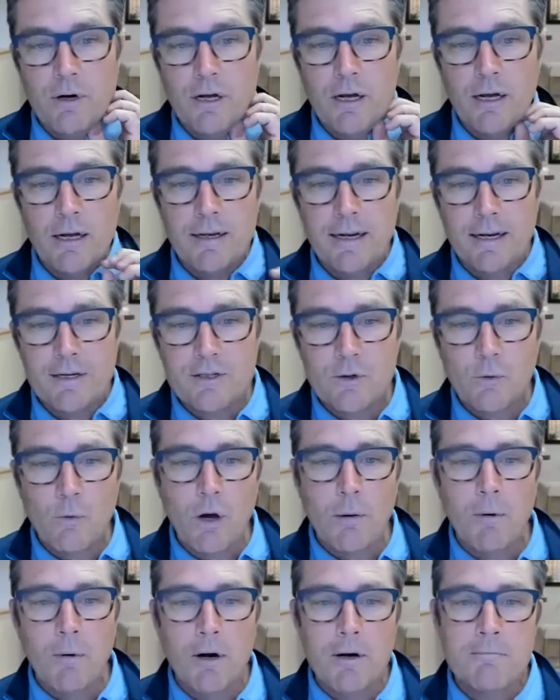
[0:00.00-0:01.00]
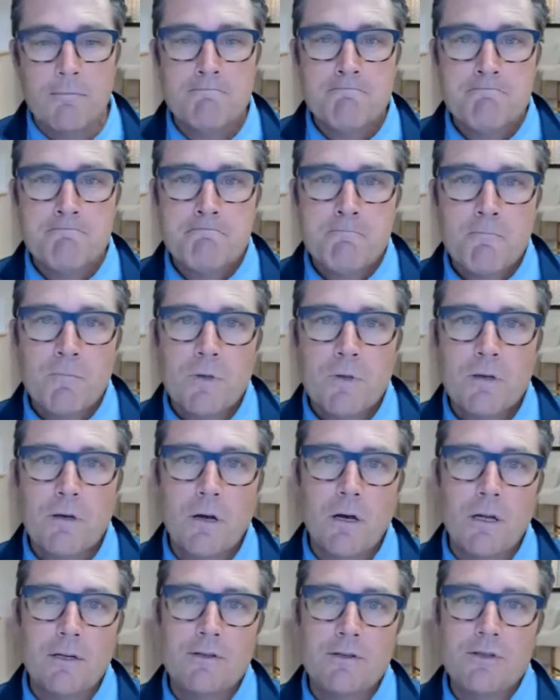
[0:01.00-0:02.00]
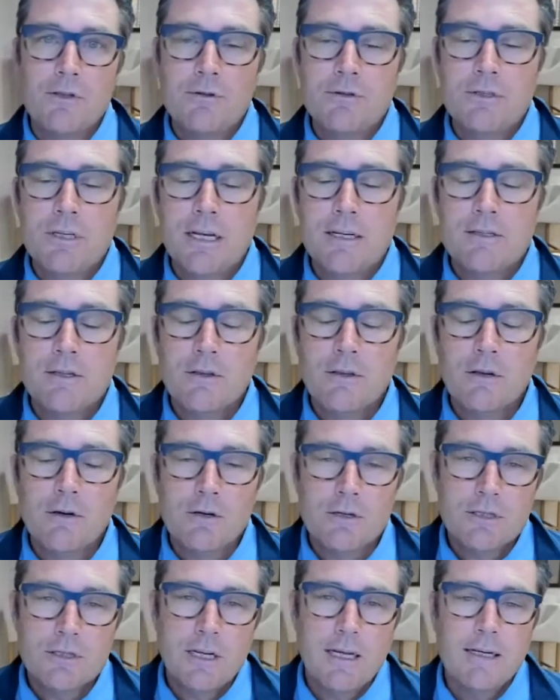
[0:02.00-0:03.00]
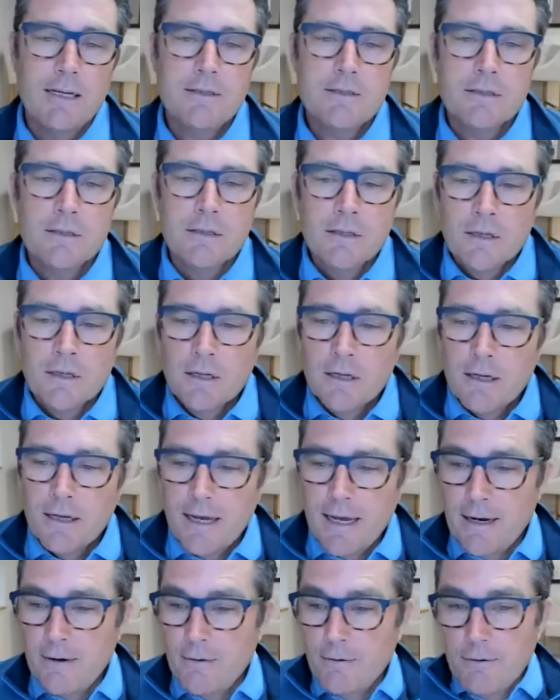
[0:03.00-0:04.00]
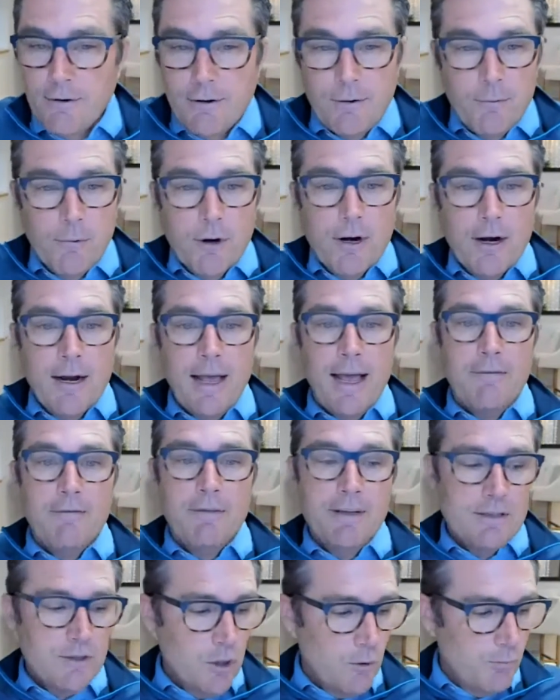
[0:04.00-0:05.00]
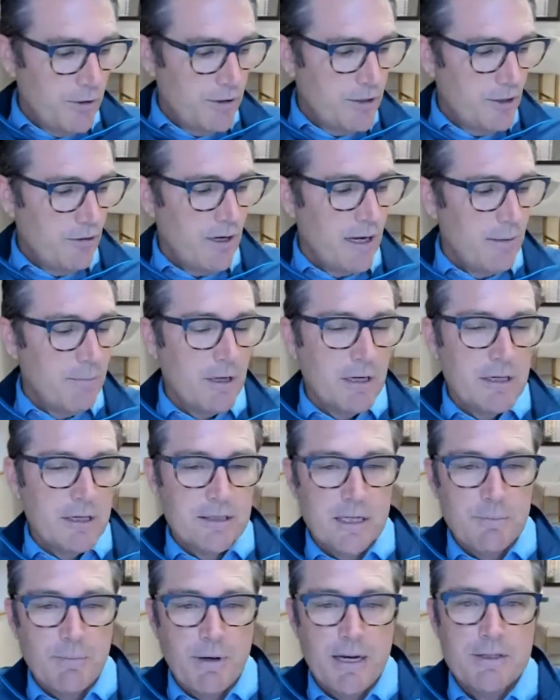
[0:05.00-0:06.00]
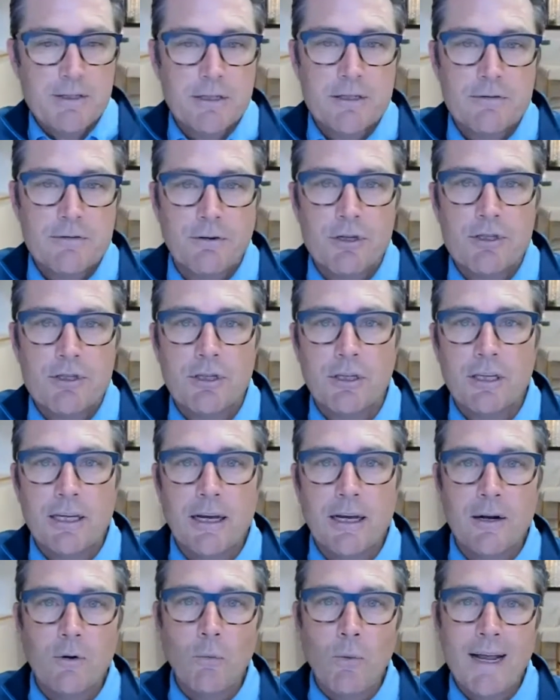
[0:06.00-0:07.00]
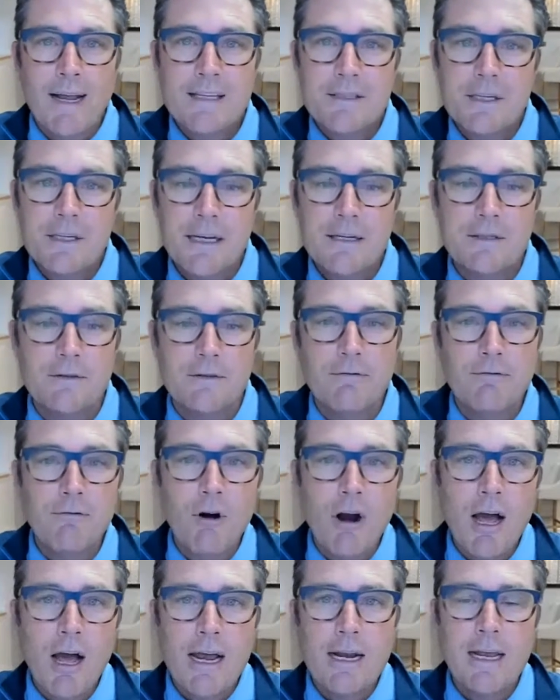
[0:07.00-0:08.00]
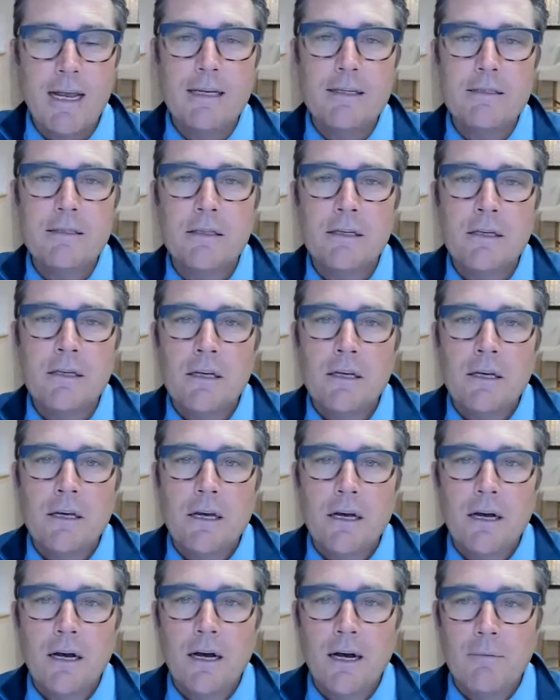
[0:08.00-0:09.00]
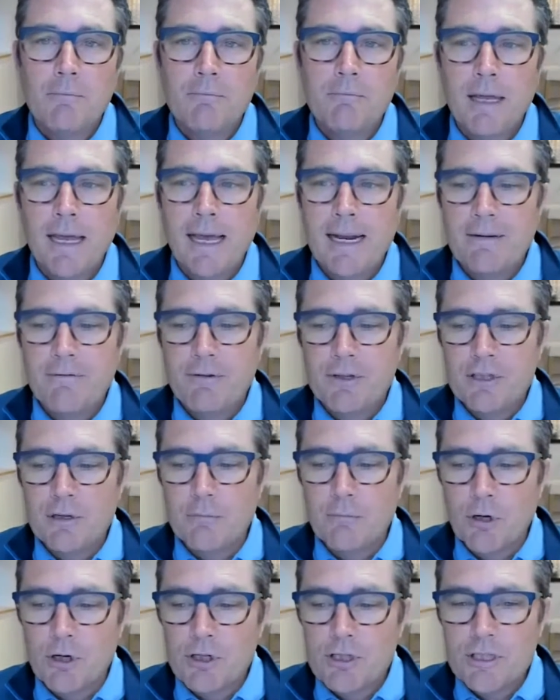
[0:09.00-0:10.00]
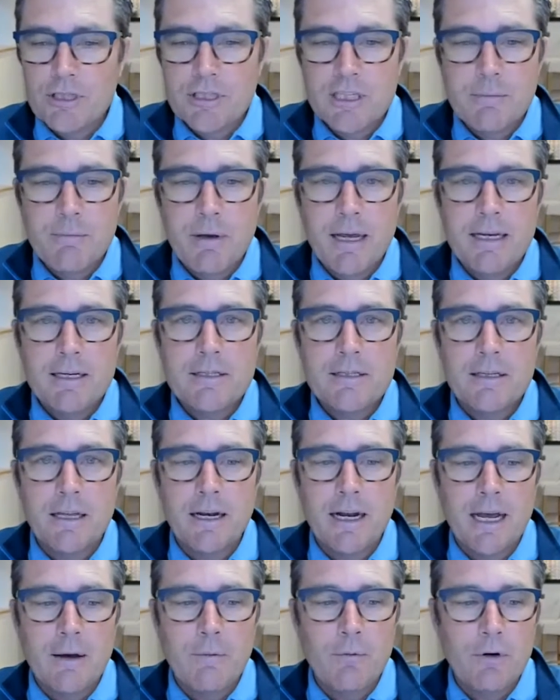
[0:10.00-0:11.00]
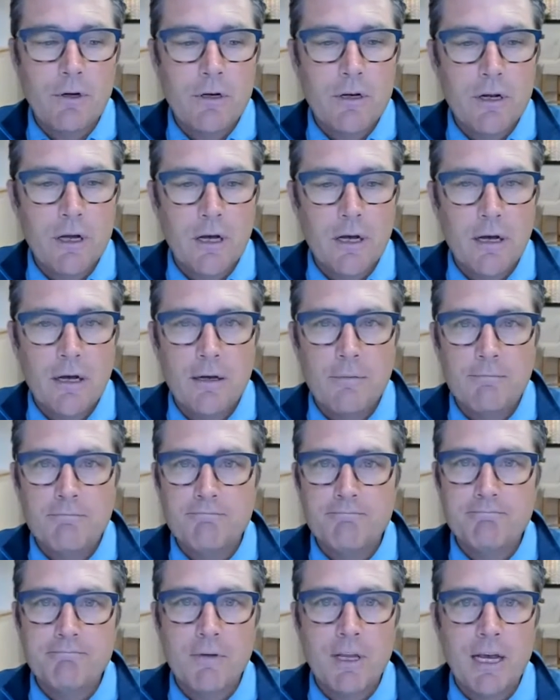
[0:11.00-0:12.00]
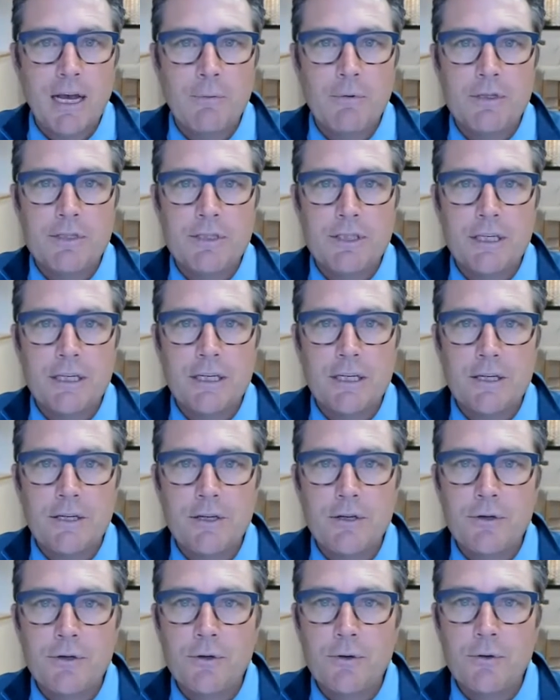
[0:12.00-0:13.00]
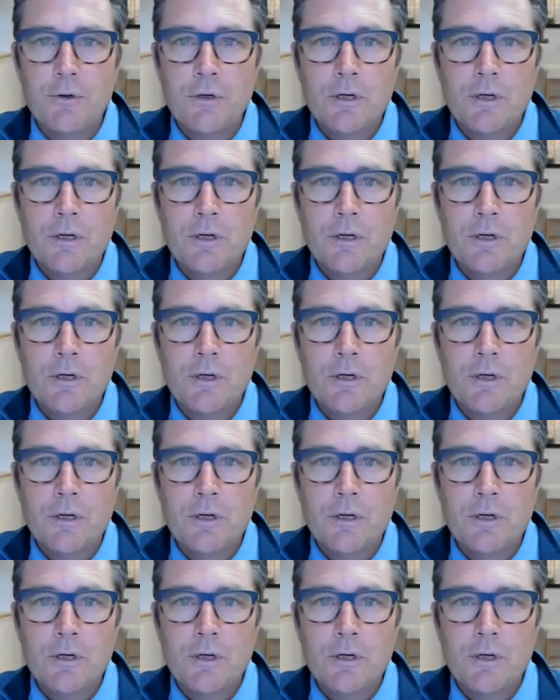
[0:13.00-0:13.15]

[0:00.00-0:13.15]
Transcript: next to Walmart on Tuesdays and Thursdays. And we're going to have this open too. I'm going to see patients virtually on Wednesdays and Fridays. And if it's emergency based, then I would see you